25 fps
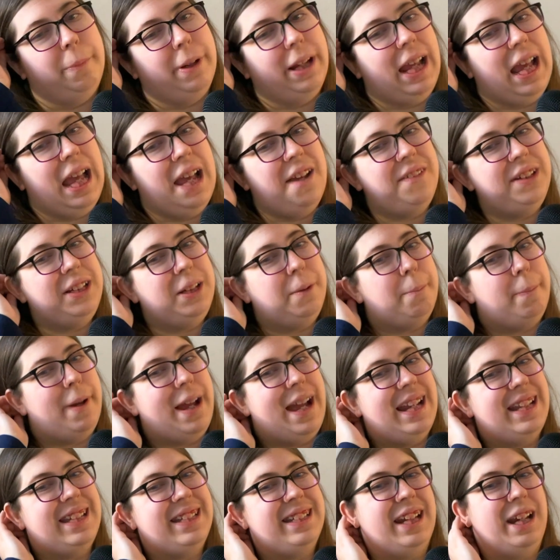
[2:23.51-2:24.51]
but having a
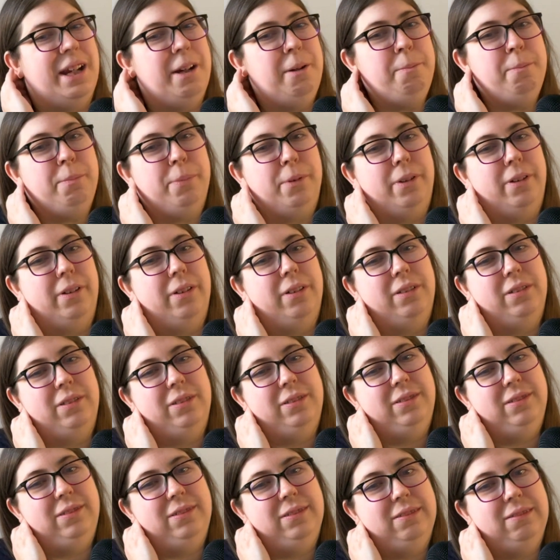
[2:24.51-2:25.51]
bad
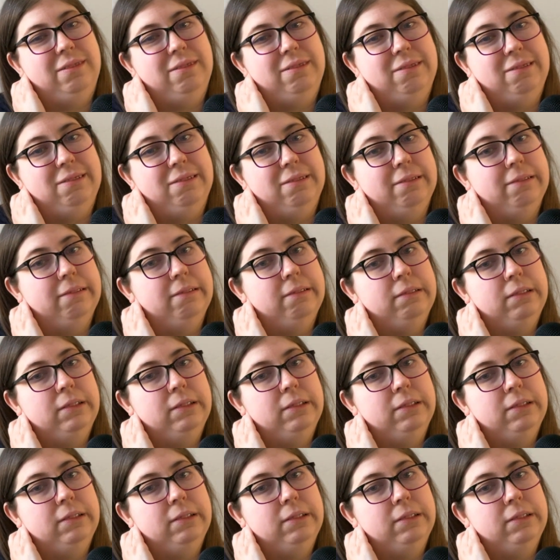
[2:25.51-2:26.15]
temper.